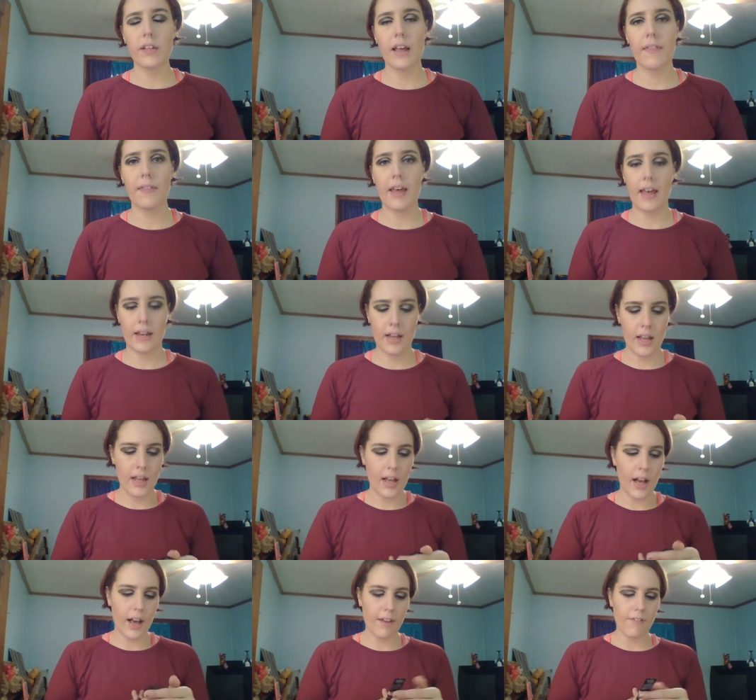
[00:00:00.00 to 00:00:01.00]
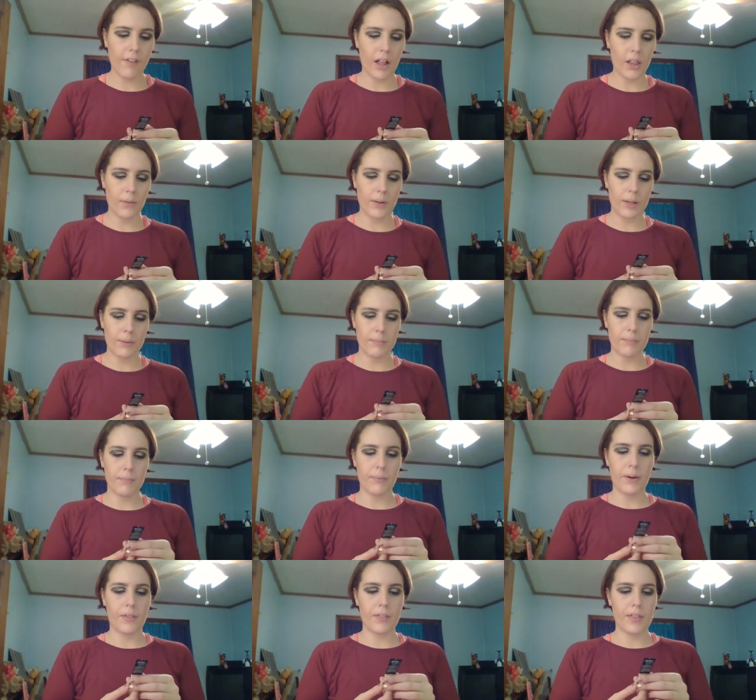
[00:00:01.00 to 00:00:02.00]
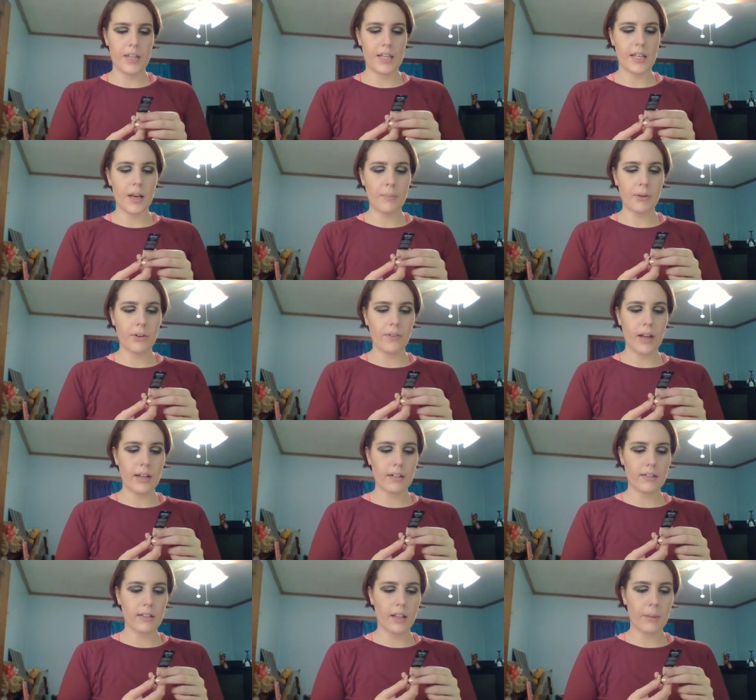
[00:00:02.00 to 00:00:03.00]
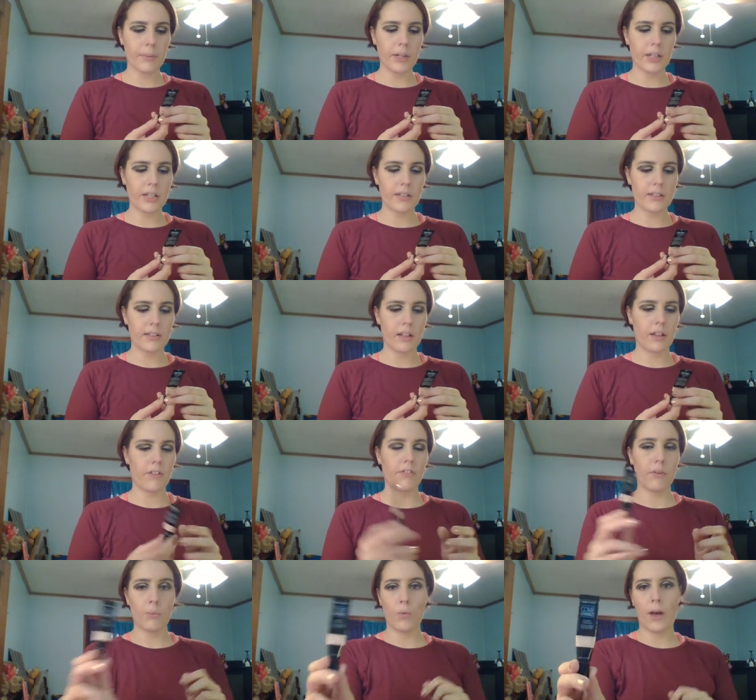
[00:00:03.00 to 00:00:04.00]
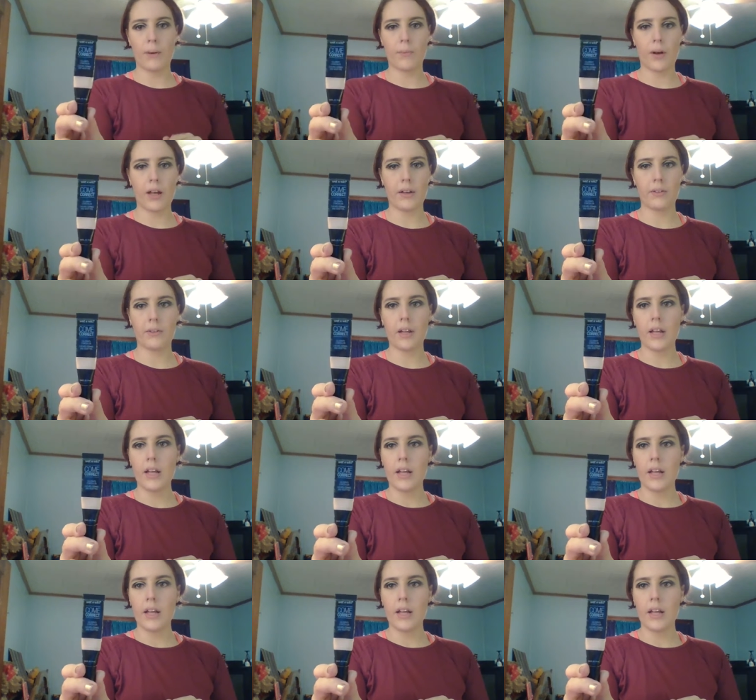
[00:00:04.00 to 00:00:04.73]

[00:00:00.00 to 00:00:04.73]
and then I follow it with the Come Correct Celebrity Concealer from Wet n Wild.